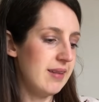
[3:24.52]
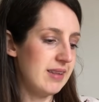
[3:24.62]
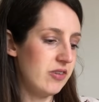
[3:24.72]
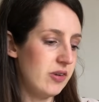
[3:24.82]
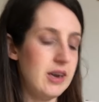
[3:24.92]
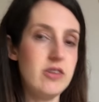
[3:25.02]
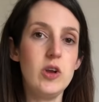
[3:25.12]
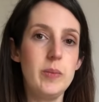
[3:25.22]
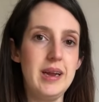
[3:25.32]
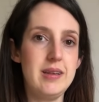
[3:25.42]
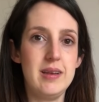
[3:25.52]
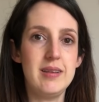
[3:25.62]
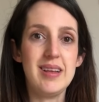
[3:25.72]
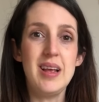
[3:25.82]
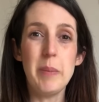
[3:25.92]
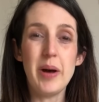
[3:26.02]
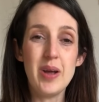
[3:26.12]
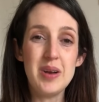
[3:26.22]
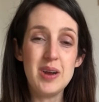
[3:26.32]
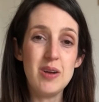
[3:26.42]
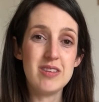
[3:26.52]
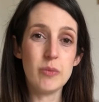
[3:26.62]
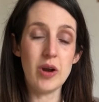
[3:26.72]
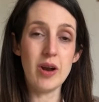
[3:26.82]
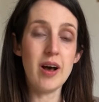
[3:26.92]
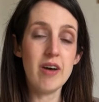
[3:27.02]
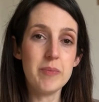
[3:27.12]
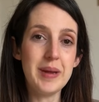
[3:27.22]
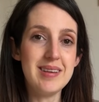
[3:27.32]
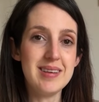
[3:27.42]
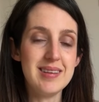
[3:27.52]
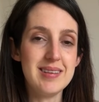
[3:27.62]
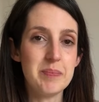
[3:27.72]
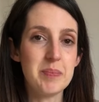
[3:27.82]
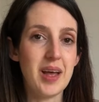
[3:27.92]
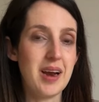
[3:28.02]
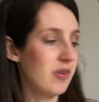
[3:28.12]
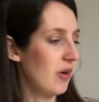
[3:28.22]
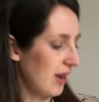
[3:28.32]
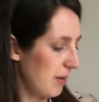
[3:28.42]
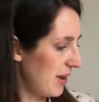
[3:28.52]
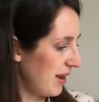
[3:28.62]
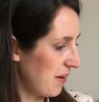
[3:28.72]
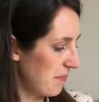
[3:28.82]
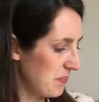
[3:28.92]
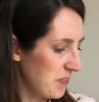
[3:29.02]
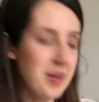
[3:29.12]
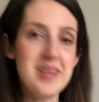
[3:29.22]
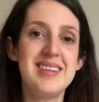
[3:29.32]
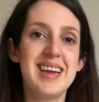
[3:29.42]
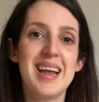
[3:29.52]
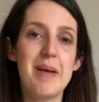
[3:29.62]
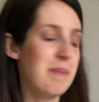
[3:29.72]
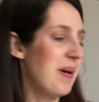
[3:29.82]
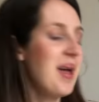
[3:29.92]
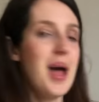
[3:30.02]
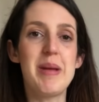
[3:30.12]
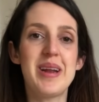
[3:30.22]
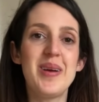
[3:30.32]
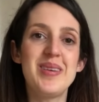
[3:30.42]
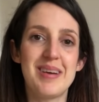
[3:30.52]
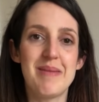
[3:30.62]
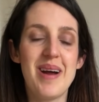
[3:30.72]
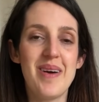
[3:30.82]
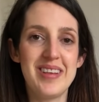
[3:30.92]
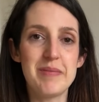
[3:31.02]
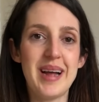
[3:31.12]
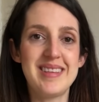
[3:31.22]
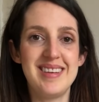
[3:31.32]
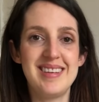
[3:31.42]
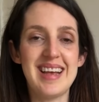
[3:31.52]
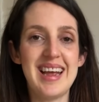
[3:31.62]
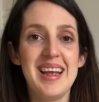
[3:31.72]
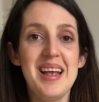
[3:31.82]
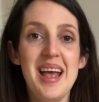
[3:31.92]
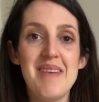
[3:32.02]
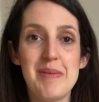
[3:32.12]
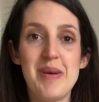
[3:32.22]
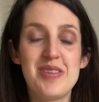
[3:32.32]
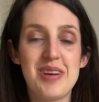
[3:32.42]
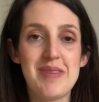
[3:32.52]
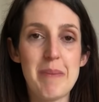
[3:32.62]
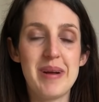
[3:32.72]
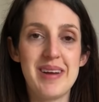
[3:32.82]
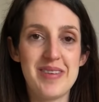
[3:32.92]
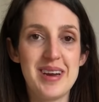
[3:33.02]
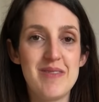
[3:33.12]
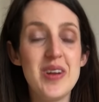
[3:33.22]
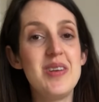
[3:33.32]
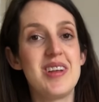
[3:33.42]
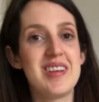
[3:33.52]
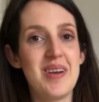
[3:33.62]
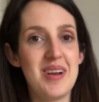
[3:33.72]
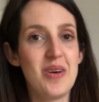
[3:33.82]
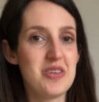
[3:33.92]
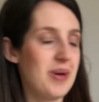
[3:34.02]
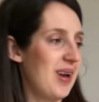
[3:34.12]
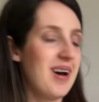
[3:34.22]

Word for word: it says you need two metres, but I only used one and a half metres. And I've got like a big um, stick, um, a big note somewhere on this pattern to say if I'm ordering fabric for it in future to only order one